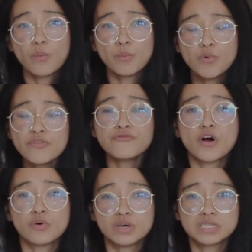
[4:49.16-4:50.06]
Move
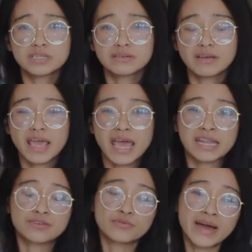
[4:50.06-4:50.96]
forward
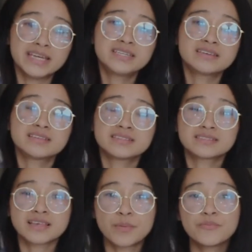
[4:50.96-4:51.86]
and write
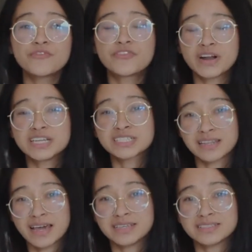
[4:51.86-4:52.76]
some fresh
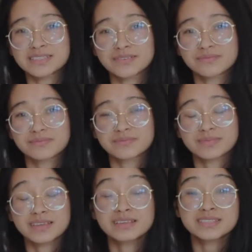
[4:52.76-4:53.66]
lines.
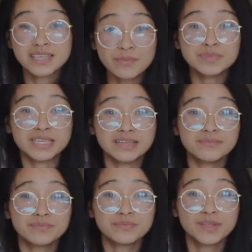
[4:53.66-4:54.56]
Someday,
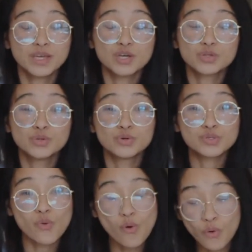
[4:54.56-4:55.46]

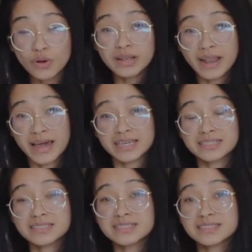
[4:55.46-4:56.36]
those old
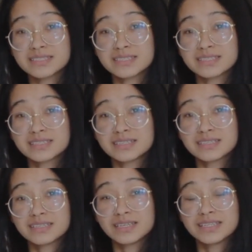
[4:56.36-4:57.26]
lines
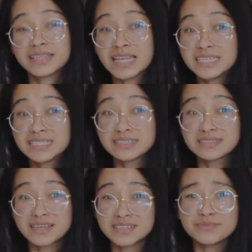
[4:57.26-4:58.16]
that
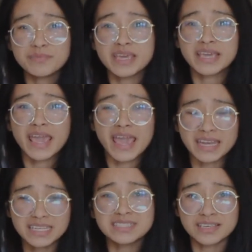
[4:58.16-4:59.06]
doesn't make
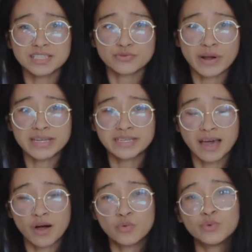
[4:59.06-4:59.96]
any sense right
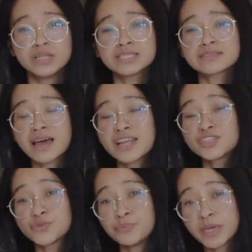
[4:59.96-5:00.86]
now will start
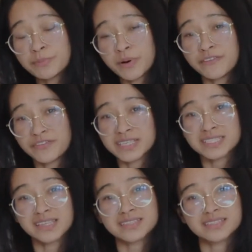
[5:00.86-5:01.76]
to make perfect
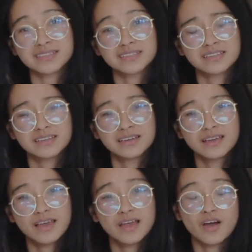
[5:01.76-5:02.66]
sense.
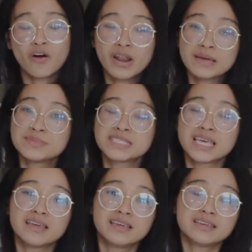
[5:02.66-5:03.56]
All I'm
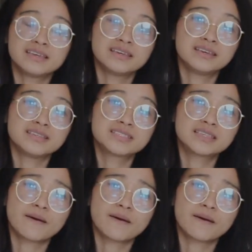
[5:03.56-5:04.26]
saying is